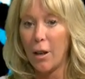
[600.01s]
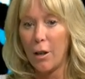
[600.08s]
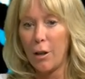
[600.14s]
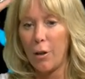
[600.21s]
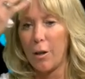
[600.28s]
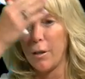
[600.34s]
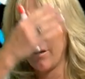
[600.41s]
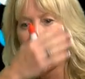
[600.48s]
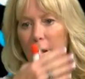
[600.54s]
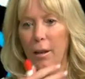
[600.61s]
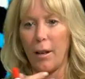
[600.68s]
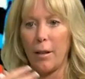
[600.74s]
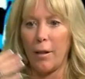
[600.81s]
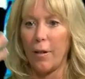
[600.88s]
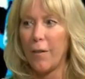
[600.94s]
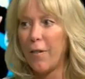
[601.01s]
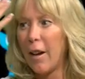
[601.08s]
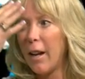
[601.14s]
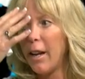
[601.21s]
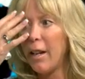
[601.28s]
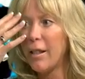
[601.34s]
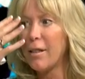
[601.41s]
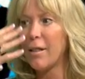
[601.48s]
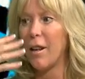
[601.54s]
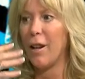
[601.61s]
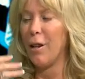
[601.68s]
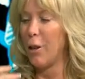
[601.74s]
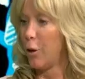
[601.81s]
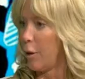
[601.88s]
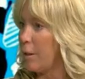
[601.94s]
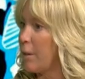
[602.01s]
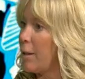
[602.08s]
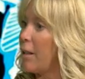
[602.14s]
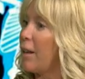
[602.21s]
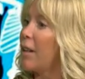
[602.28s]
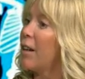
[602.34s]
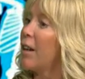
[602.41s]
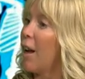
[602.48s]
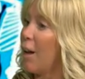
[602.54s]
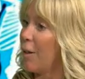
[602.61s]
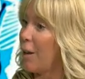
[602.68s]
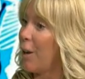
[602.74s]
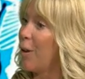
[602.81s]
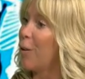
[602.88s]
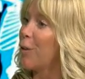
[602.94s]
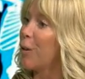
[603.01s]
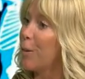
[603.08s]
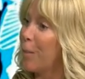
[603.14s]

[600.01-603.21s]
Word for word: you can see it on their face, you can see it in how they hold their